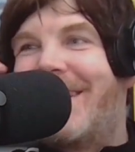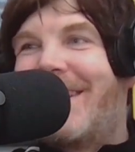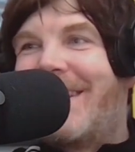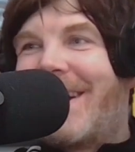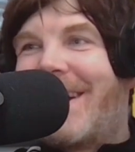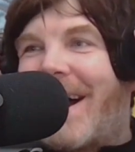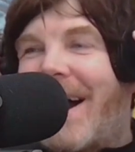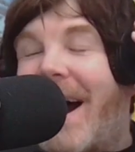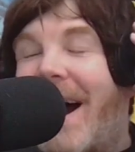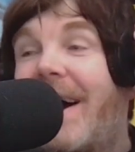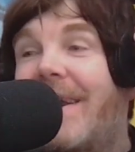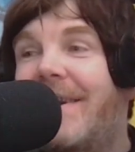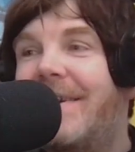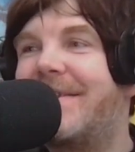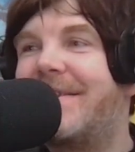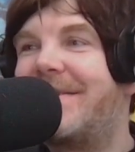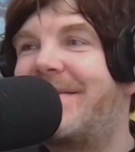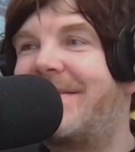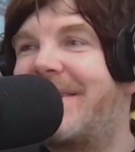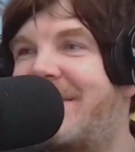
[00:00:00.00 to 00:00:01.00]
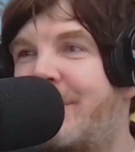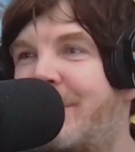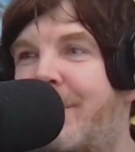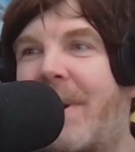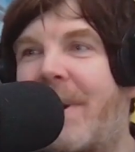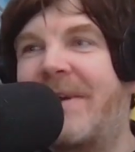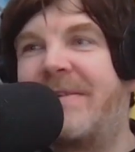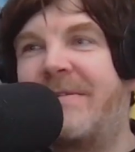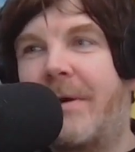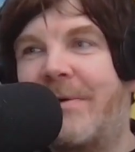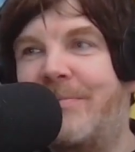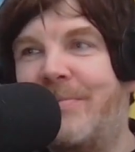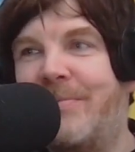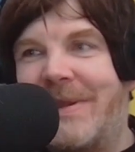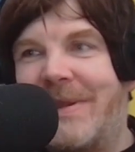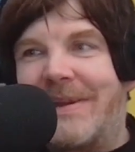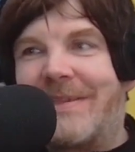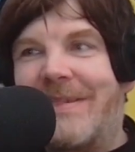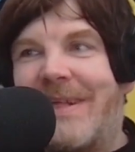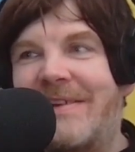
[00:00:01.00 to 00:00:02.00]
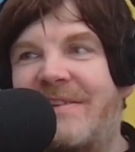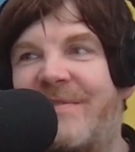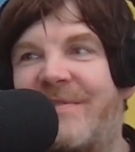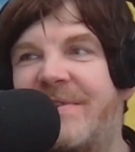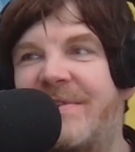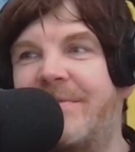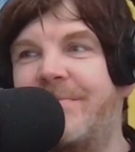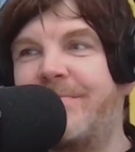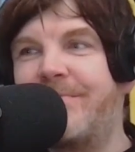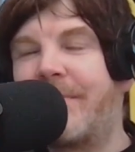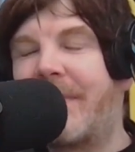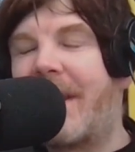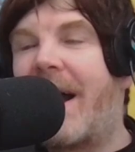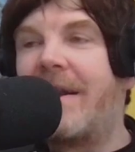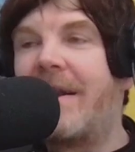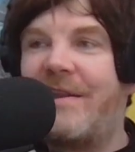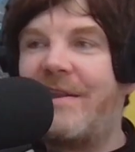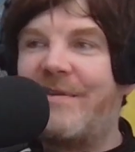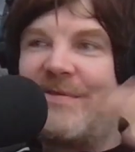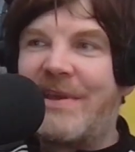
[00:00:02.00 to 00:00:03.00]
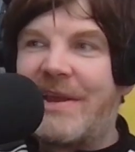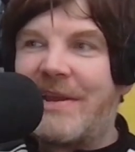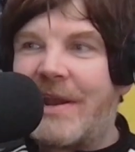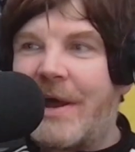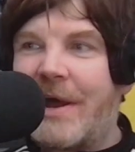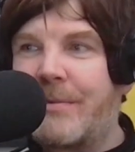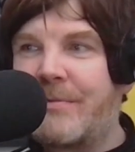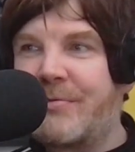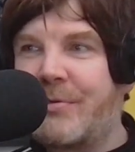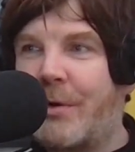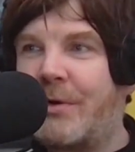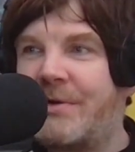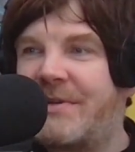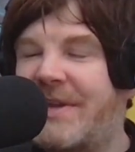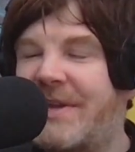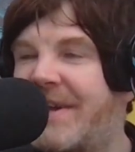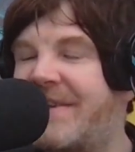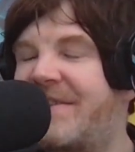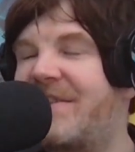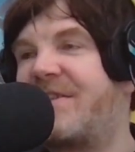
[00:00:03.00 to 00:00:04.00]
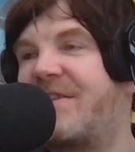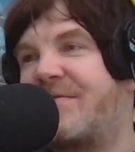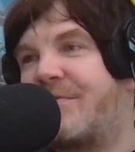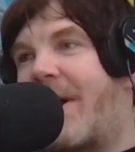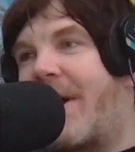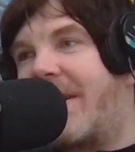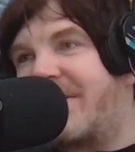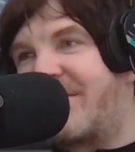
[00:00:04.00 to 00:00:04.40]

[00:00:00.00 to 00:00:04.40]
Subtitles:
And set to a backdrop of political activism, anti-Vietnam protests, the rise of